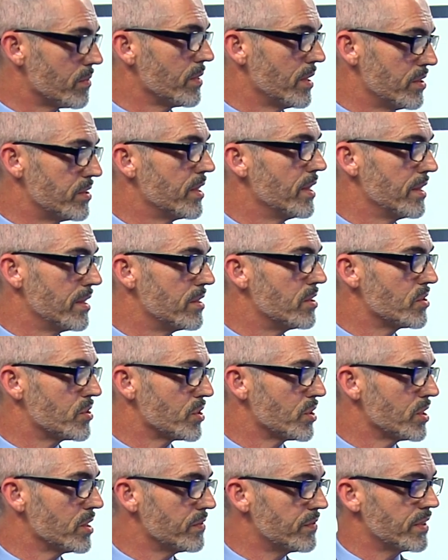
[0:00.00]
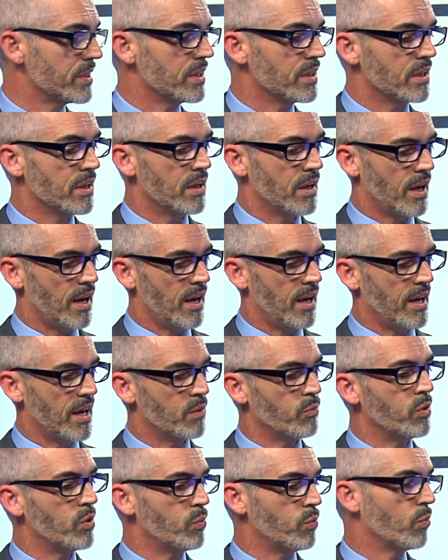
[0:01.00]
intended to serve.
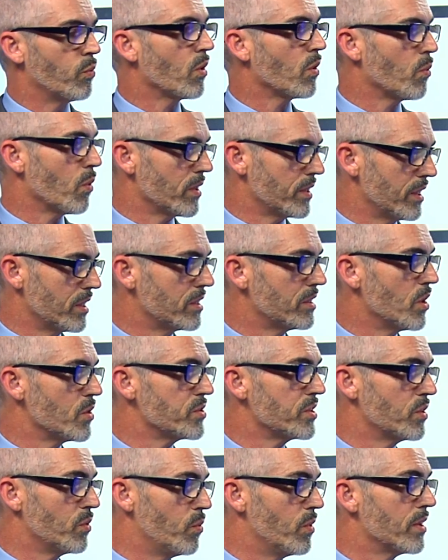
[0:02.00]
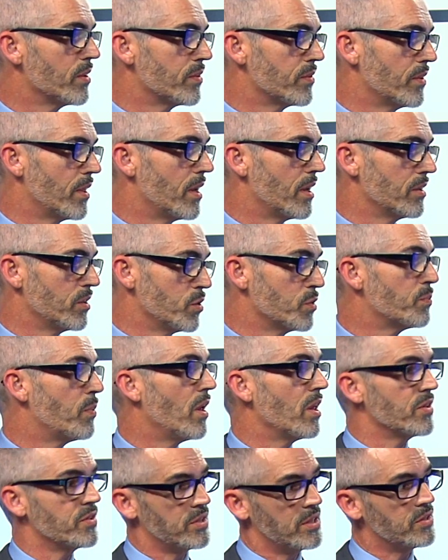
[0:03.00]
And we're working closely with Youth
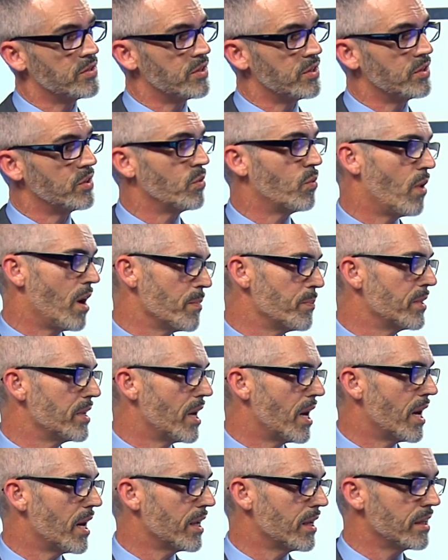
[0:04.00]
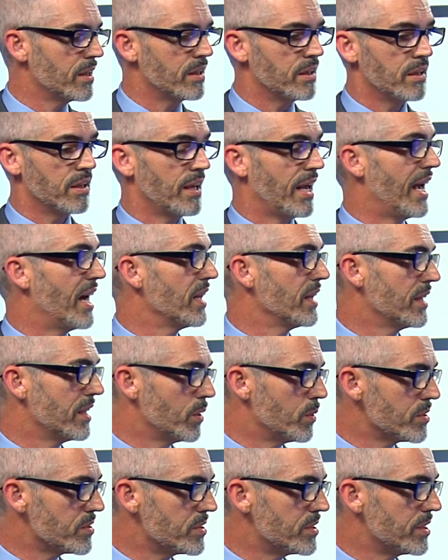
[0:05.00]
Policy Institute, YPI,
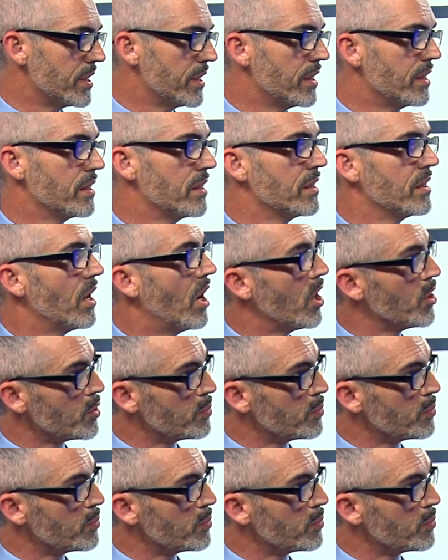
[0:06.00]
LAUSD, other